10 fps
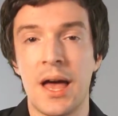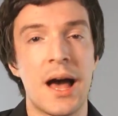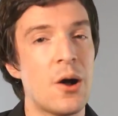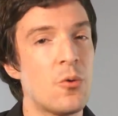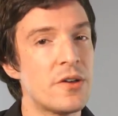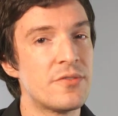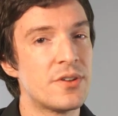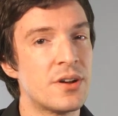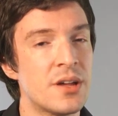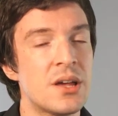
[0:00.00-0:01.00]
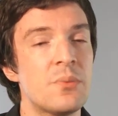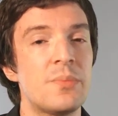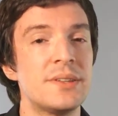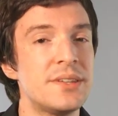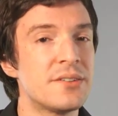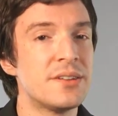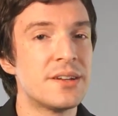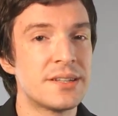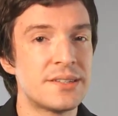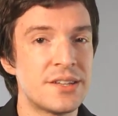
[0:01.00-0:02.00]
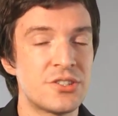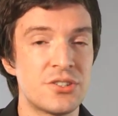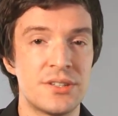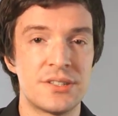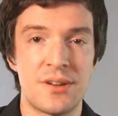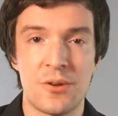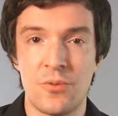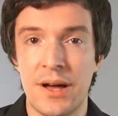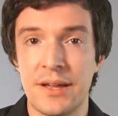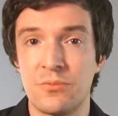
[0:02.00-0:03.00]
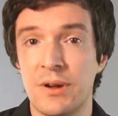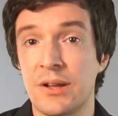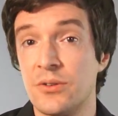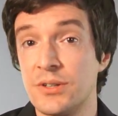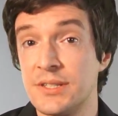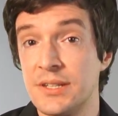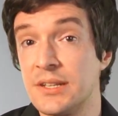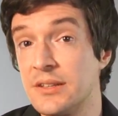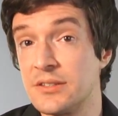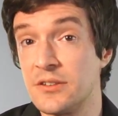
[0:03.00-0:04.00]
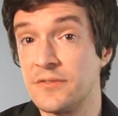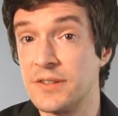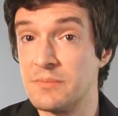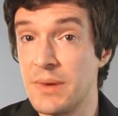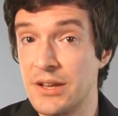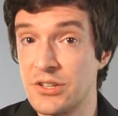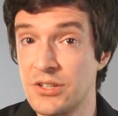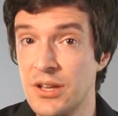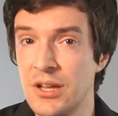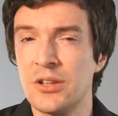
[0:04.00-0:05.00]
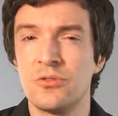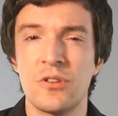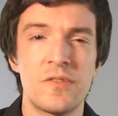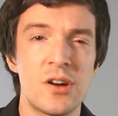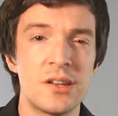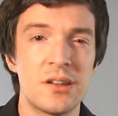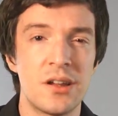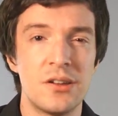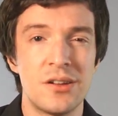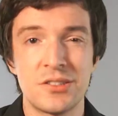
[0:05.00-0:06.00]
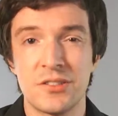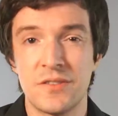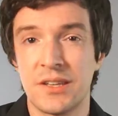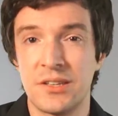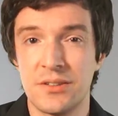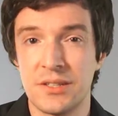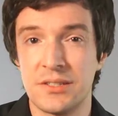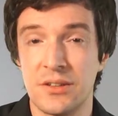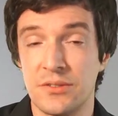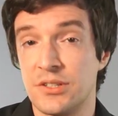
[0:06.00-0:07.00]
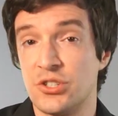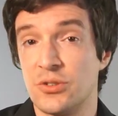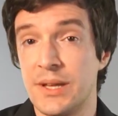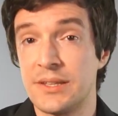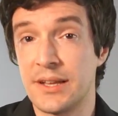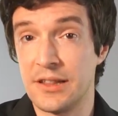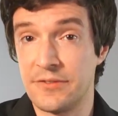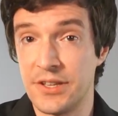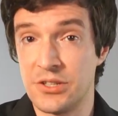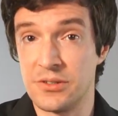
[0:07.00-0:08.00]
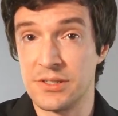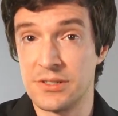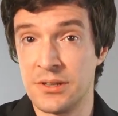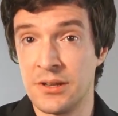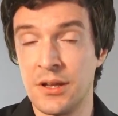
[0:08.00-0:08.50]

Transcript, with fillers: However, particular attention is required when coarsening the surface mesh, to avoid loss of accuracy on the geometrical features.